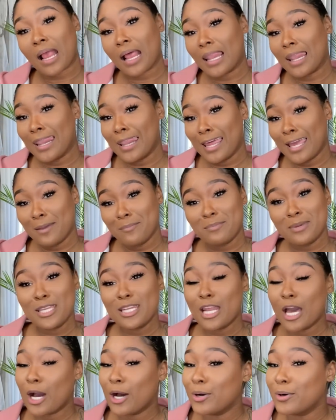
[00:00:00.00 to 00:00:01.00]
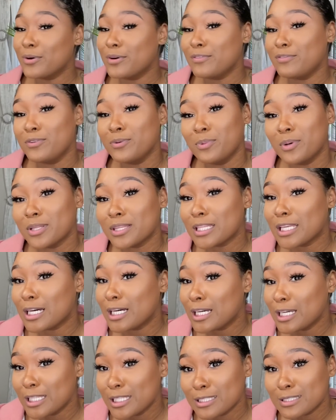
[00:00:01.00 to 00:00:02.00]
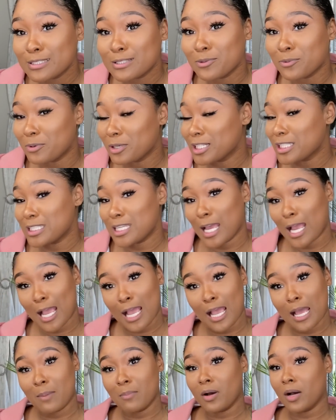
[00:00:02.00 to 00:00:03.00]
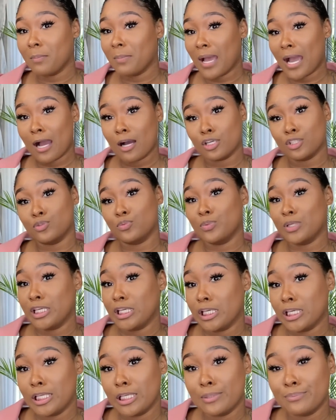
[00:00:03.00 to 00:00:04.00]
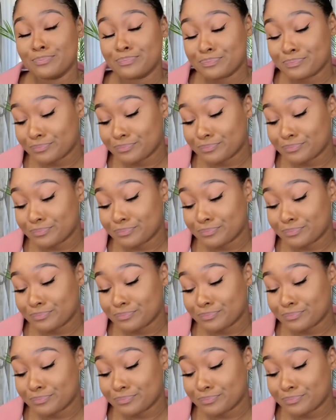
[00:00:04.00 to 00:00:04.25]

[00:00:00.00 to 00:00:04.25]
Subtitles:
Let me know if you want the other story time about when